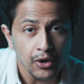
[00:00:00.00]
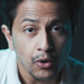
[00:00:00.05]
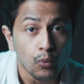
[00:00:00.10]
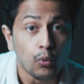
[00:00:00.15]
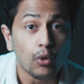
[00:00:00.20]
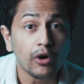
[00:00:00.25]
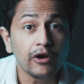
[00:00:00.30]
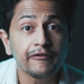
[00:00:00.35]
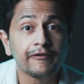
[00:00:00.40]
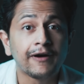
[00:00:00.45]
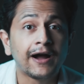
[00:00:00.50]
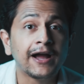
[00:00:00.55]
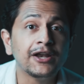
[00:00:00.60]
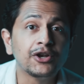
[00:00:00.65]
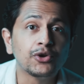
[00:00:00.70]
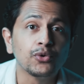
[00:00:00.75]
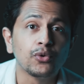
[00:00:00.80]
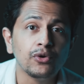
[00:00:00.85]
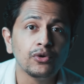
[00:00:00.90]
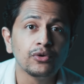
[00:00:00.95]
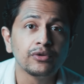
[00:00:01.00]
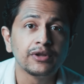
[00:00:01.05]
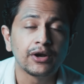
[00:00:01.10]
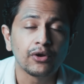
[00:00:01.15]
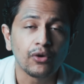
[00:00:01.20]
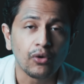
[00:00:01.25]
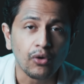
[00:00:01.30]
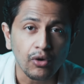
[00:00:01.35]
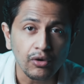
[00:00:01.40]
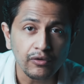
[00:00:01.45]
What if I told you
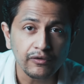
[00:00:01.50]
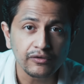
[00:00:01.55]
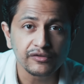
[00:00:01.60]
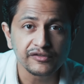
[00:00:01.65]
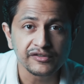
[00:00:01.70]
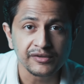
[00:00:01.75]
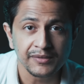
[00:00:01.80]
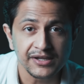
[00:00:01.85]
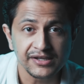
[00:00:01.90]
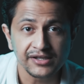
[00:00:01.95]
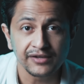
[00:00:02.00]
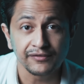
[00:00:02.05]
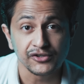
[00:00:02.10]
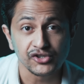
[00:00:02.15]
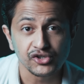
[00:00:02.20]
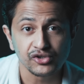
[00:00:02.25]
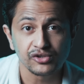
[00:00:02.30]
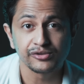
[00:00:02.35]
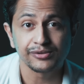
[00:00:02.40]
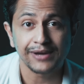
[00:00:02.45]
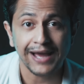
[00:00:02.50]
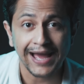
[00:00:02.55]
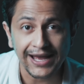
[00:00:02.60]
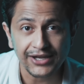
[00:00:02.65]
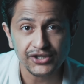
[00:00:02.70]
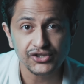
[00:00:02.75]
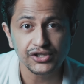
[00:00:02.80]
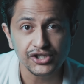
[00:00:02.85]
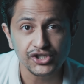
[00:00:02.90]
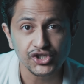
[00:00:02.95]
that all of those amazing visuals were
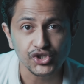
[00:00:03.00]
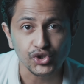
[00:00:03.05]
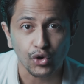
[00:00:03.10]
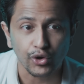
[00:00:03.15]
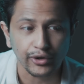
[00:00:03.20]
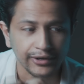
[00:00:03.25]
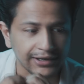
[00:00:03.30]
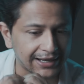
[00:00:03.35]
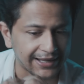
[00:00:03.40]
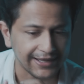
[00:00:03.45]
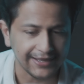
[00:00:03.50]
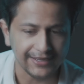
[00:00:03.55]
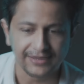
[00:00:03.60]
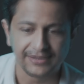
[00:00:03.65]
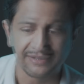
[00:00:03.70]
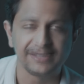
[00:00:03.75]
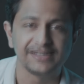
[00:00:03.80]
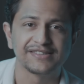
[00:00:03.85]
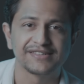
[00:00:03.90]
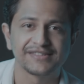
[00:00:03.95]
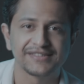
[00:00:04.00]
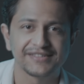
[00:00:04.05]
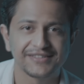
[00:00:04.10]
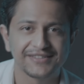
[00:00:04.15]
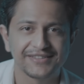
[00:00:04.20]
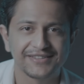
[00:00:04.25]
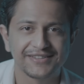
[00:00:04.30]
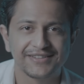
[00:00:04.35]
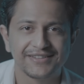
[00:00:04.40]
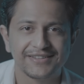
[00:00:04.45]
actually shot like this?
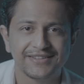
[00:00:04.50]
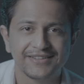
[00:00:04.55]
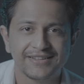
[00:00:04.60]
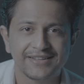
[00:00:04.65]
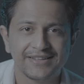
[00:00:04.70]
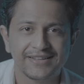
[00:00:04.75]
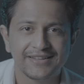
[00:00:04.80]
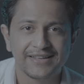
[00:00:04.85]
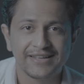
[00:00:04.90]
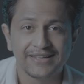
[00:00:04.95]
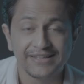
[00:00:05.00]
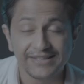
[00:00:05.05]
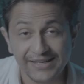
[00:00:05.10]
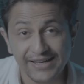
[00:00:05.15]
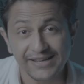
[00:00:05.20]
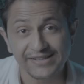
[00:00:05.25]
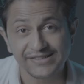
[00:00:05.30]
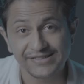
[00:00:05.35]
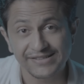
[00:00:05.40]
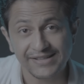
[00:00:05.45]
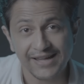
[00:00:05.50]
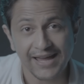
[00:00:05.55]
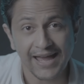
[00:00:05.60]
Yes,